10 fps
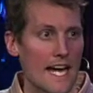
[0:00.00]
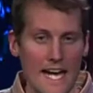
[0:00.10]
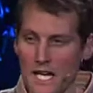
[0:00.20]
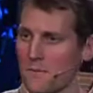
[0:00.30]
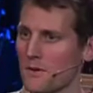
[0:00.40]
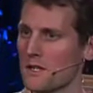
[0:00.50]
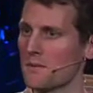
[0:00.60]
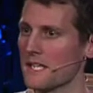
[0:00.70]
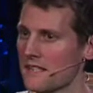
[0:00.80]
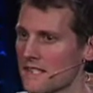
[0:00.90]

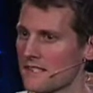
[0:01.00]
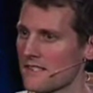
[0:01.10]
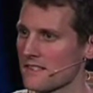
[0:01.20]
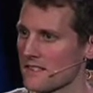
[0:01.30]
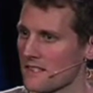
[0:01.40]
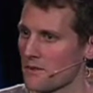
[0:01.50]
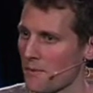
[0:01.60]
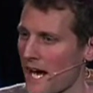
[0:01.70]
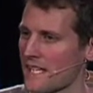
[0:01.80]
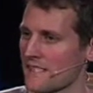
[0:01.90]
Abram, in this
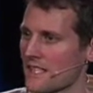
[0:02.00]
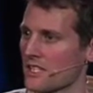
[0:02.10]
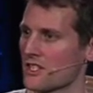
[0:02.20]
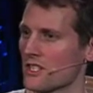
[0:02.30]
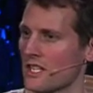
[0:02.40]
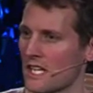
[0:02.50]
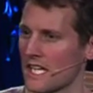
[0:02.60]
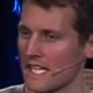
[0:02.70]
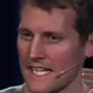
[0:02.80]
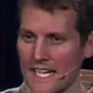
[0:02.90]
passage,
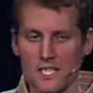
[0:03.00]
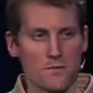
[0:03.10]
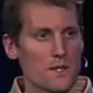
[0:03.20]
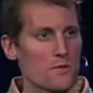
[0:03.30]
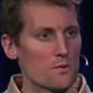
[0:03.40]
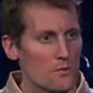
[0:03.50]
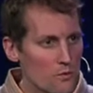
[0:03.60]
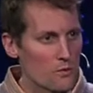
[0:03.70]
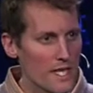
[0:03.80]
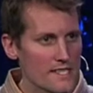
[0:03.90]
he has been
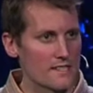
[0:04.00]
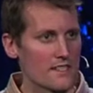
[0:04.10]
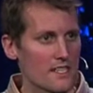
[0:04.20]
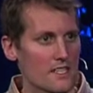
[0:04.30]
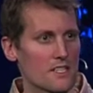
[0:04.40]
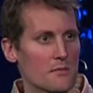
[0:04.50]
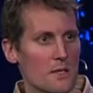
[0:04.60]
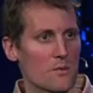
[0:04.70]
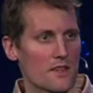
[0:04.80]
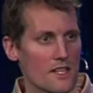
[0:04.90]
wrestling a little
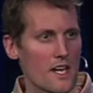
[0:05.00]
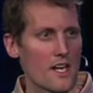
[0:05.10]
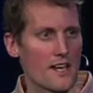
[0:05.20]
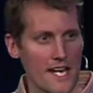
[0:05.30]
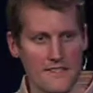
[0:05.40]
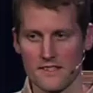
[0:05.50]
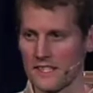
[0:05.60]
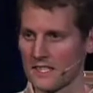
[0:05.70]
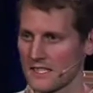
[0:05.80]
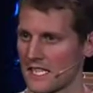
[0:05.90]
bit with God, hasn't
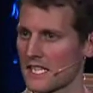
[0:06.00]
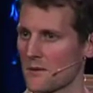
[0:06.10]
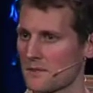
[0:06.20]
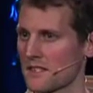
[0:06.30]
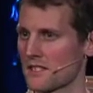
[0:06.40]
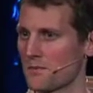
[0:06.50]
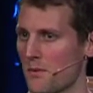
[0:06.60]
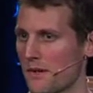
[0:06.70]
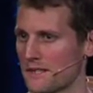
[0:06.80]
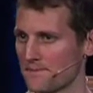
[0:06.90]
he, leading up to this
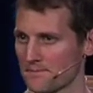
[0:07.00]
point.